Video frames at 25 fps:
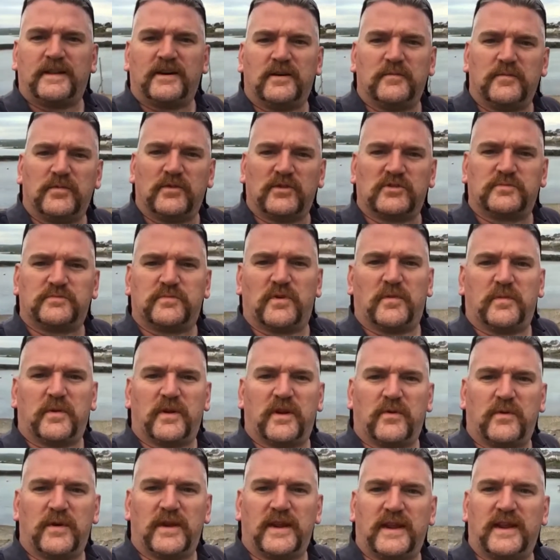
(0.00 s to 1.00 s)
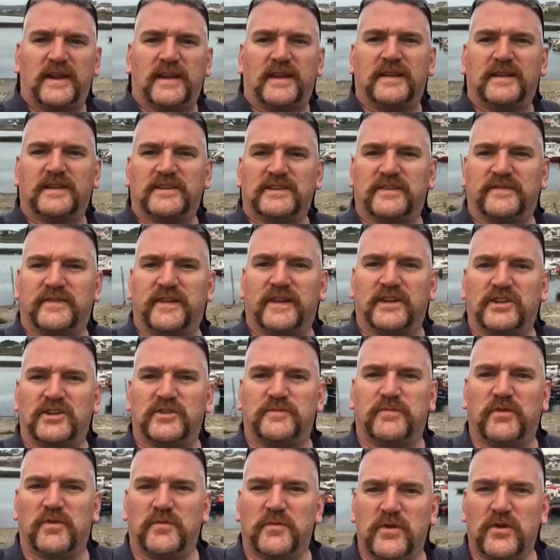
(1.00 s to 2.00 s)
Boats bobbing away. There's the village of
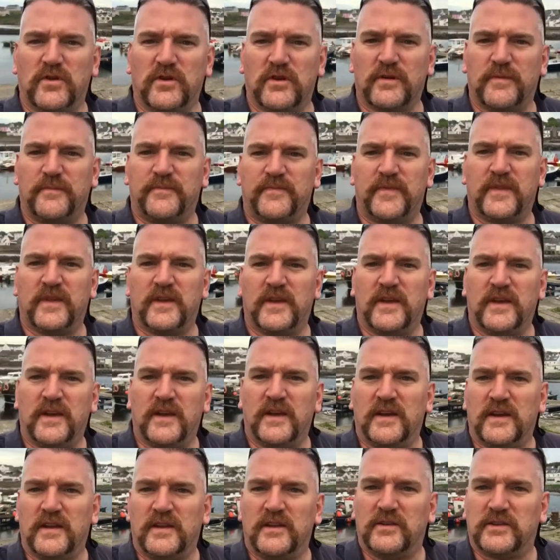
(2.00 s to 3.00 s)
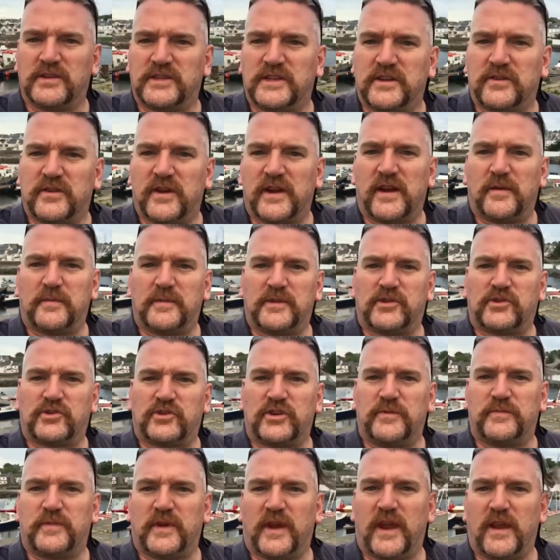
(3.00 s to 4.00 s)
Beaumore. You'll see right up the
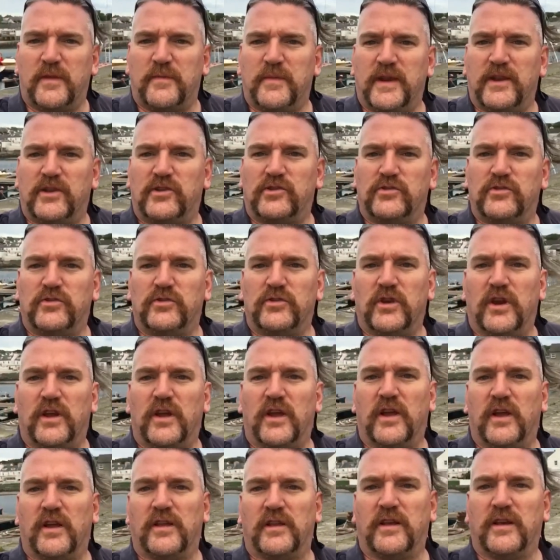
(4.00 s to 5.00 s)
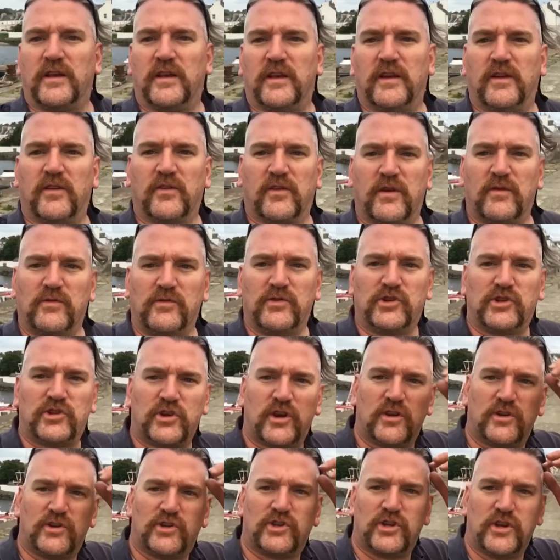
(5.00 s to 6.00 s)
street behind me to the round
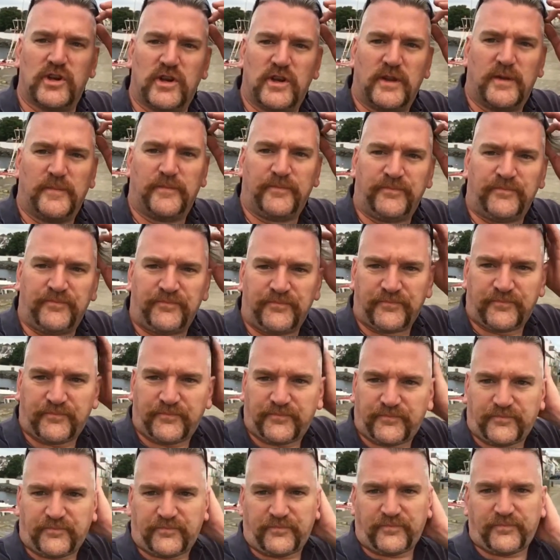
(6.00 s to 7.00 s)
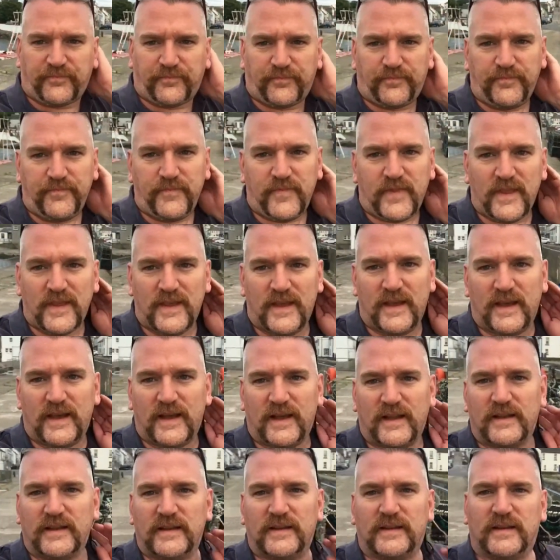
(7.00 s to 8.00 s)
church,
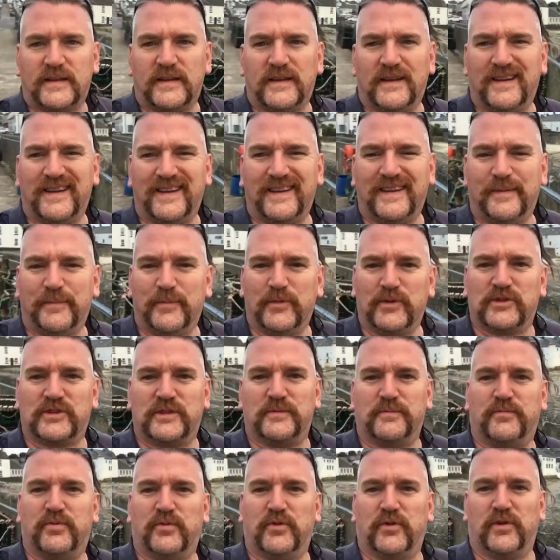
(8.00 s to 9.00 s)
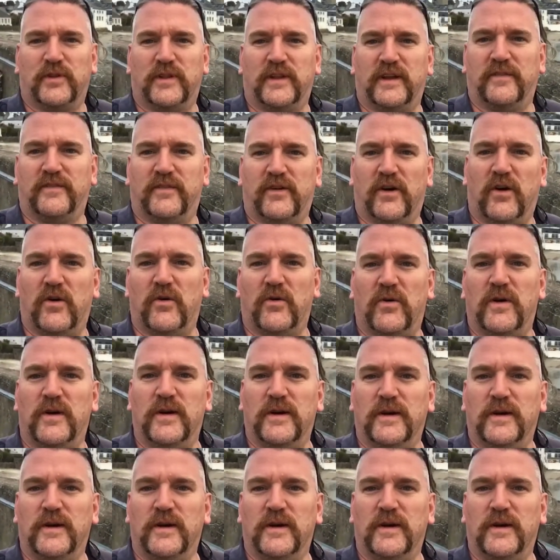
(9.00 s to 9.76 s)
and most importantly of all,